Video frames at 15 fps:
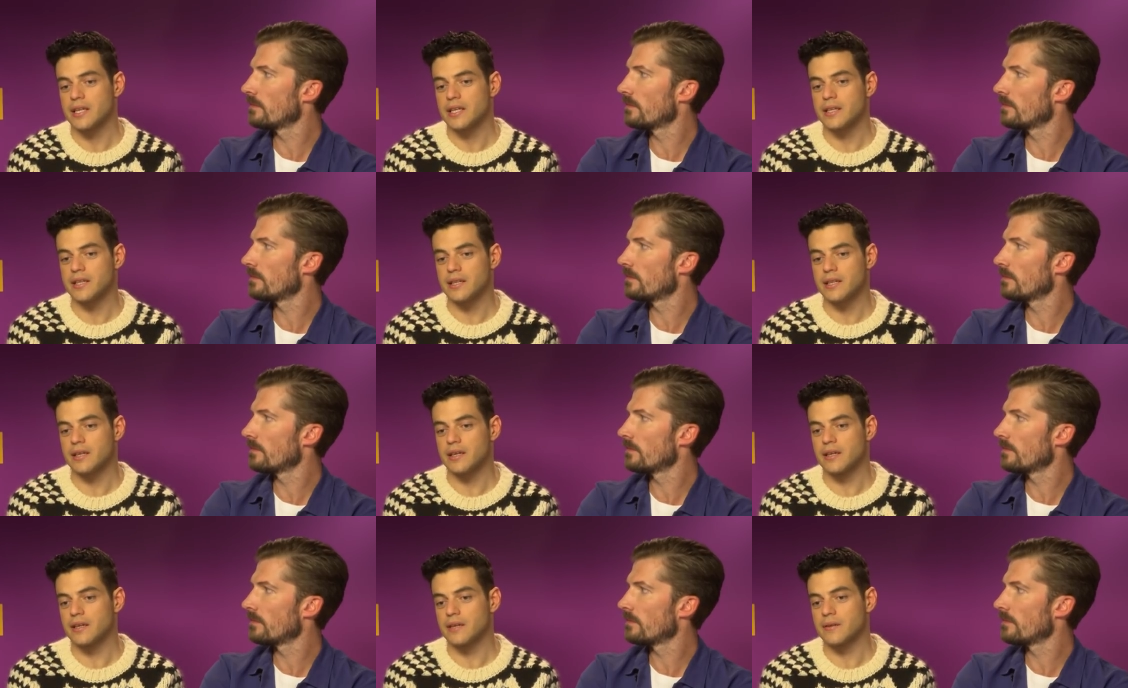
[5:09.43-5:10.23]
Speaker 1: He
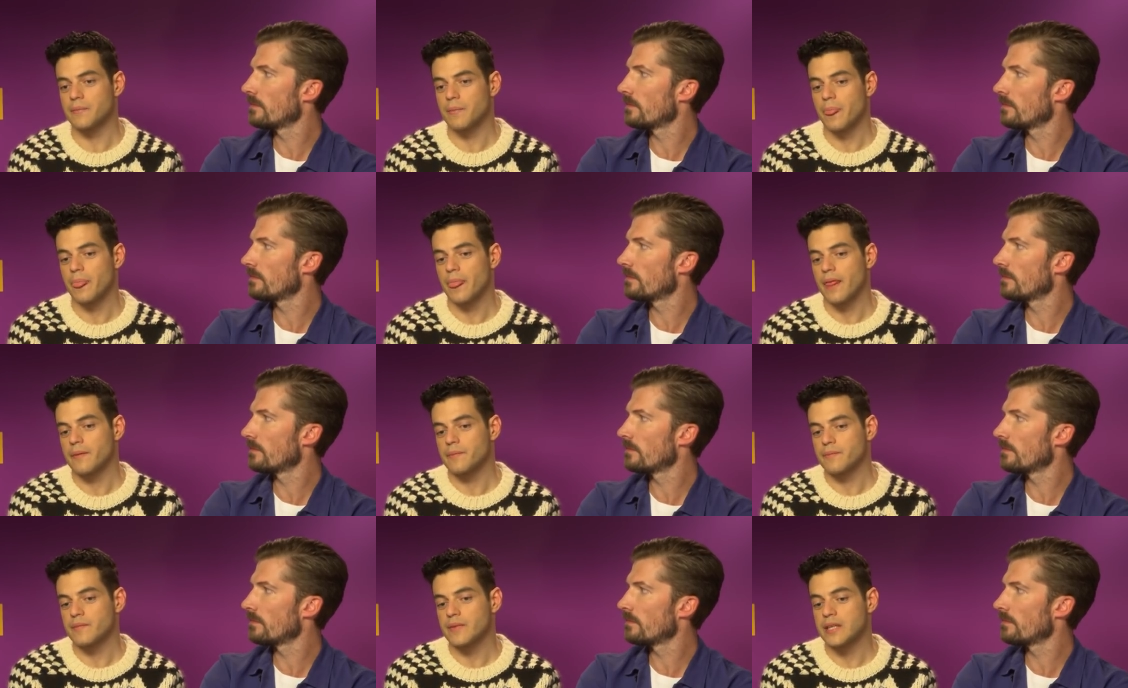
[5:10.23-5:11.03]
uh,
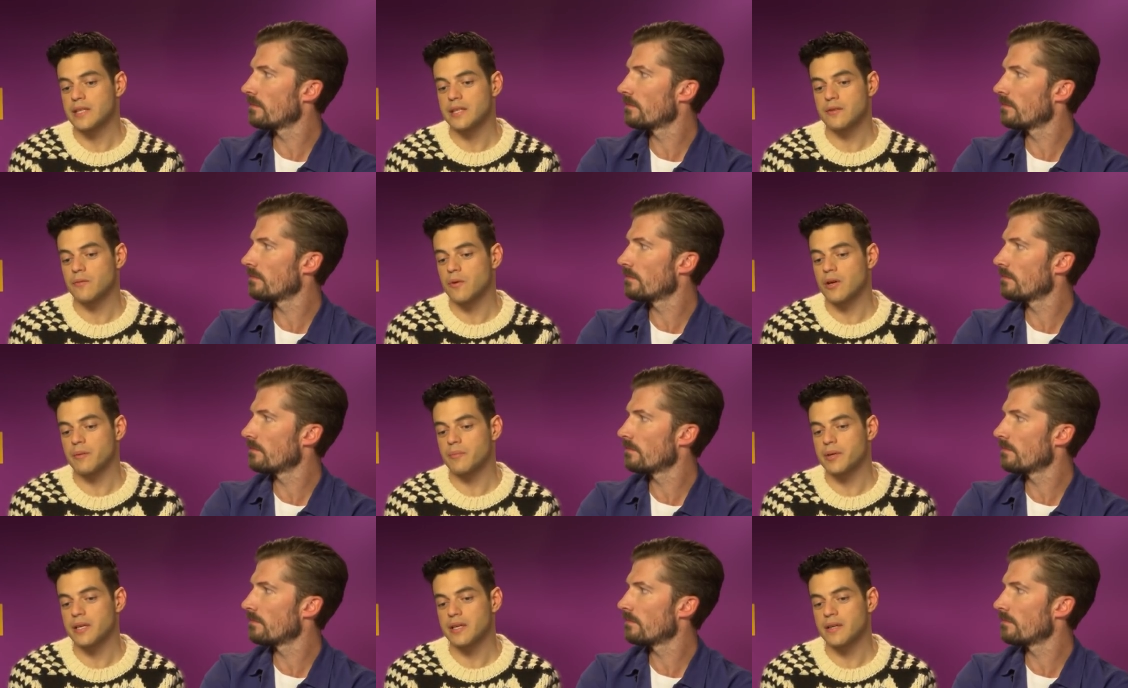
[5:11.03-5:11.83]
he didn't want to
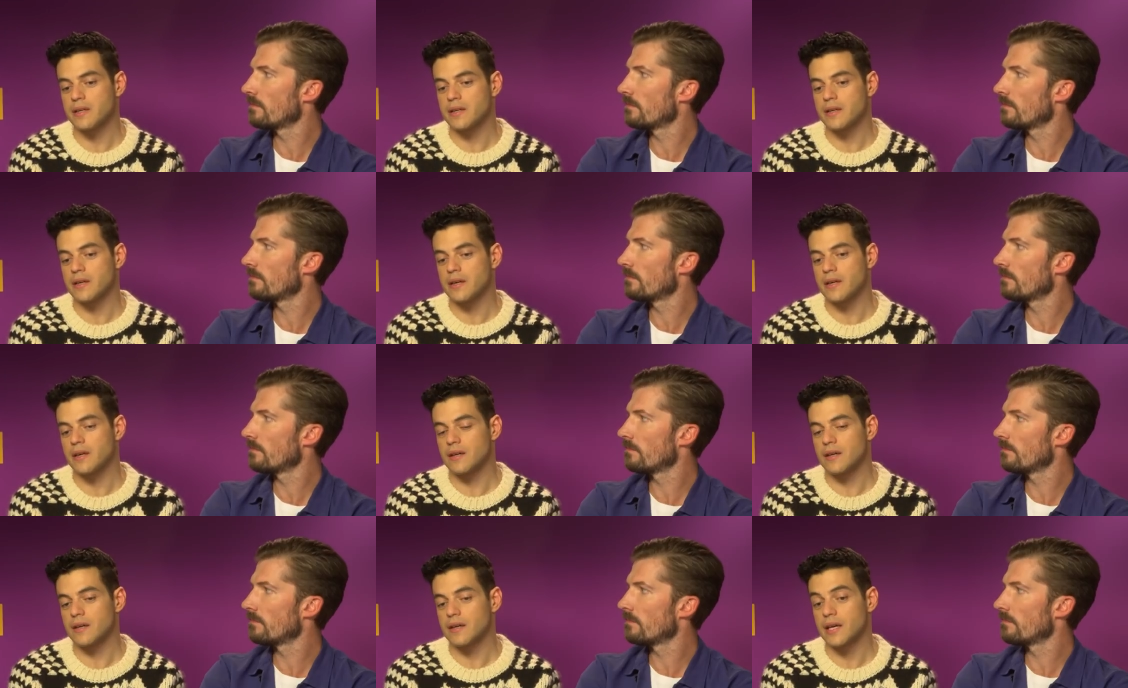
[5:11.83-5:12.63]
be uh,
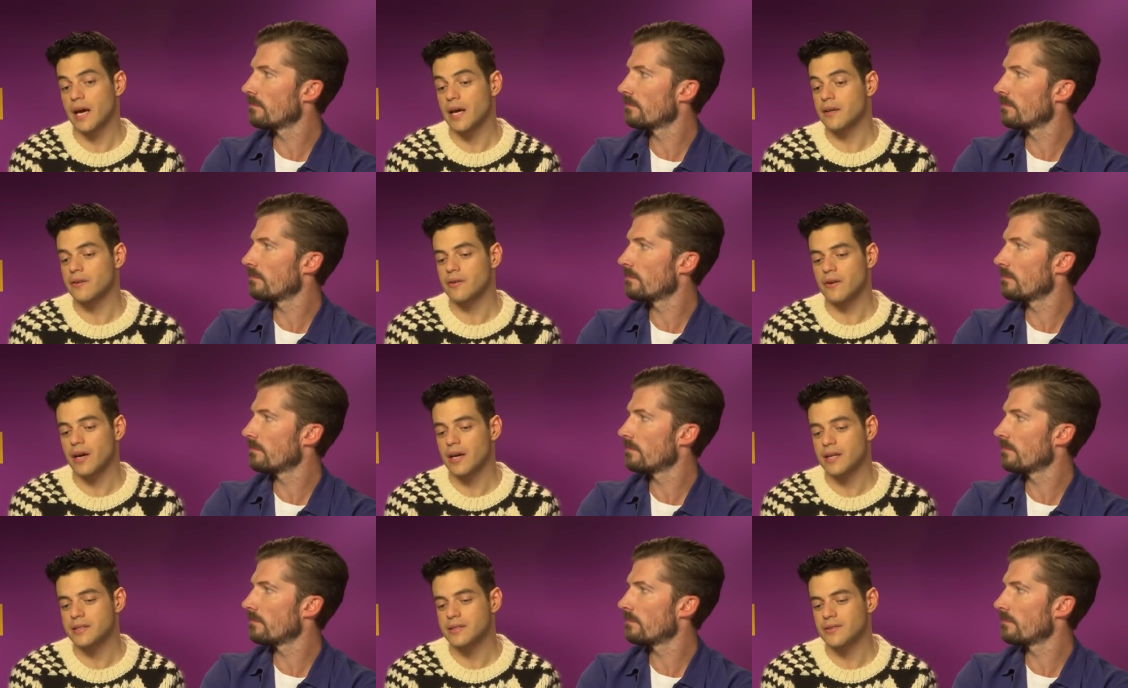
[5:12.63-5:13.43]
uh,
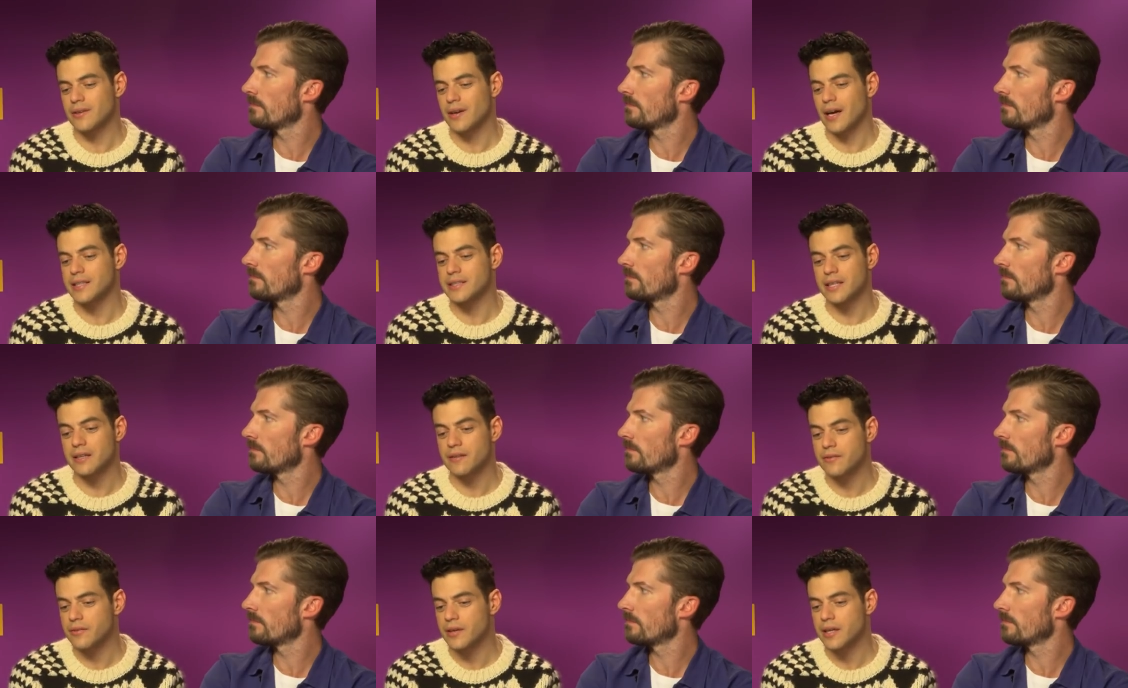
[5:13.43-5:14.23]
categorized or
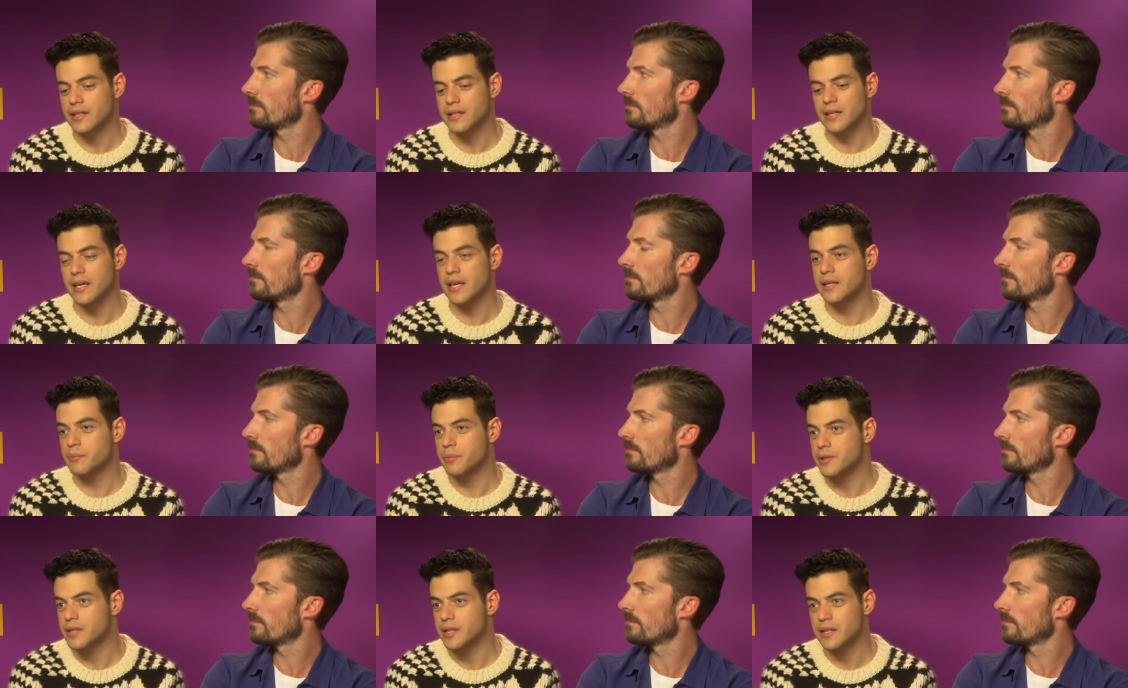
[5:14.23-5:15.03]
identified in any
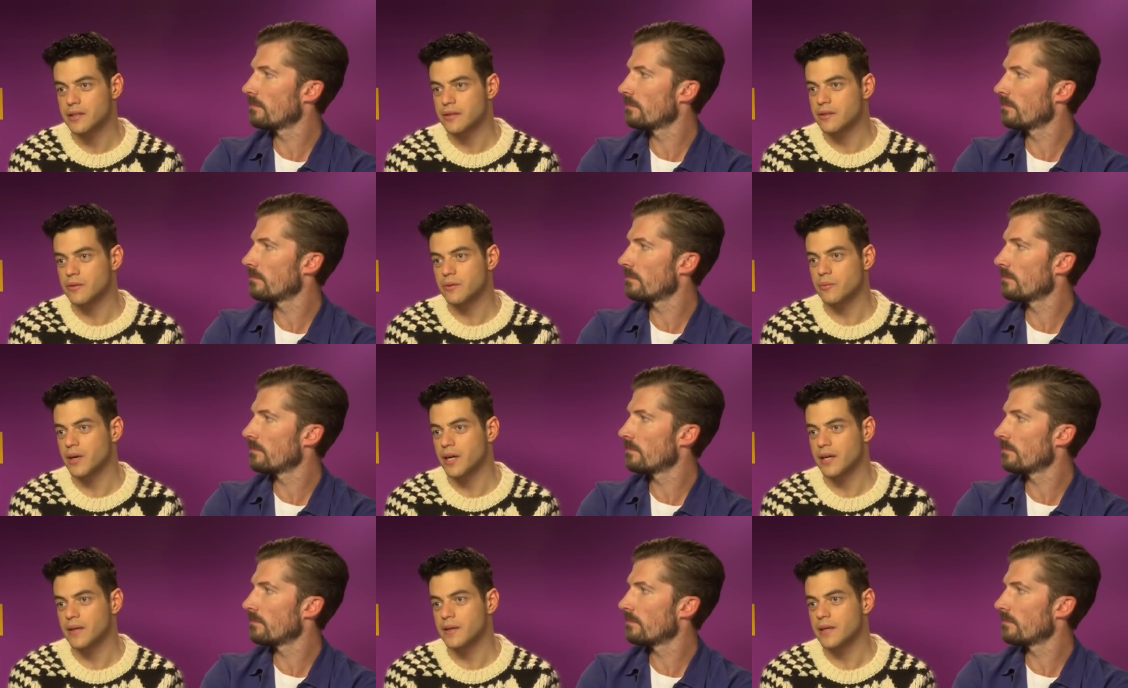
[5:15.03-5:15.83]
particular
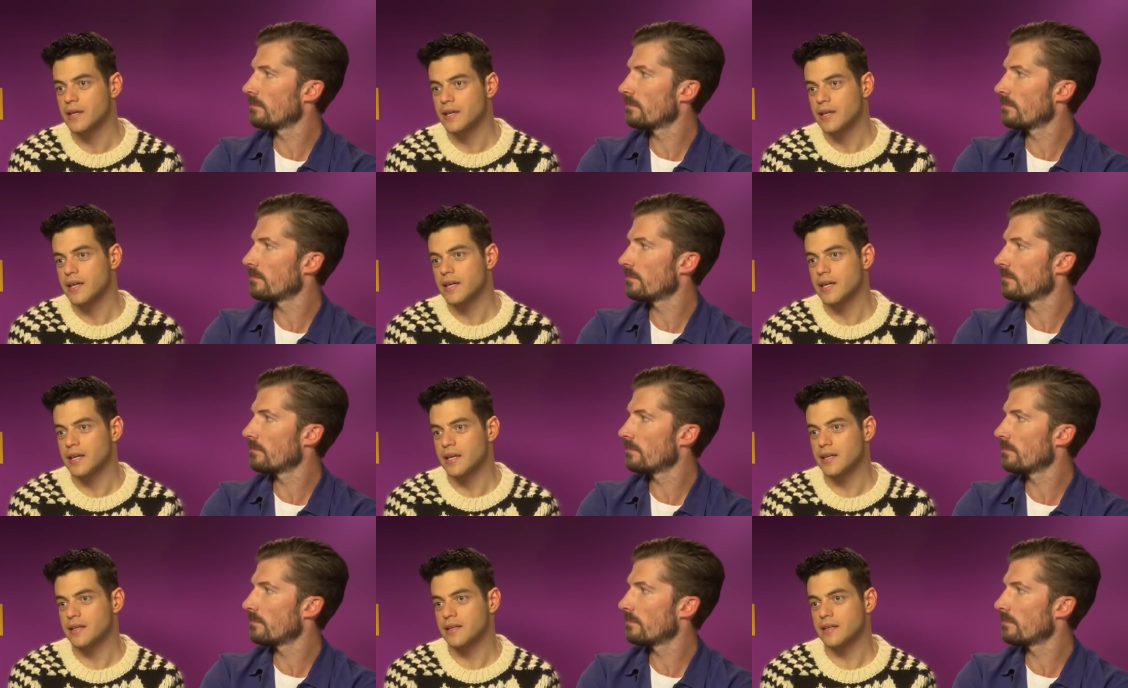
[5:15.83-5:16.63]
way,
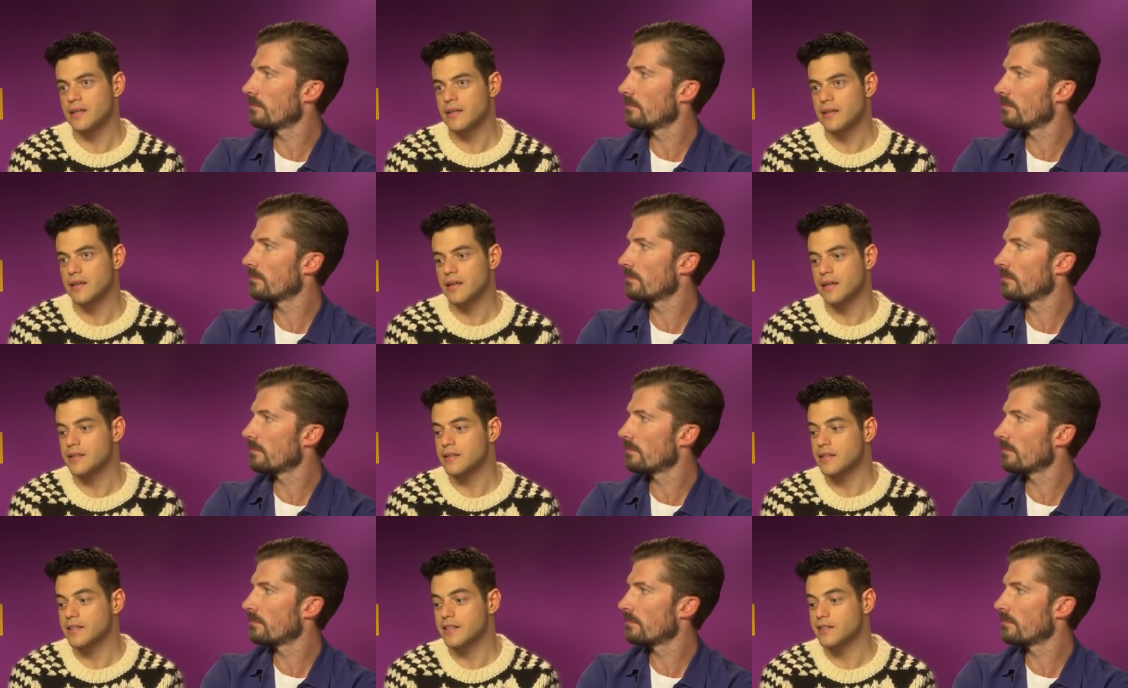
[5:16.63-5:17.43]
and uh, I
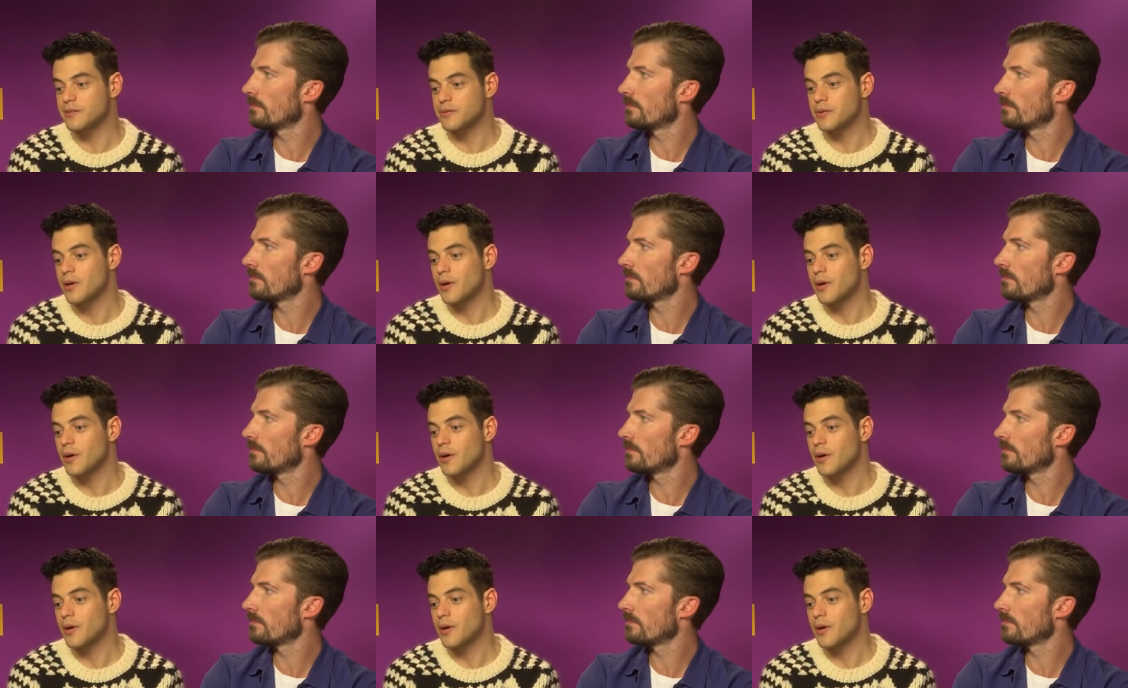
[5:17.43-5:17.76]
think that's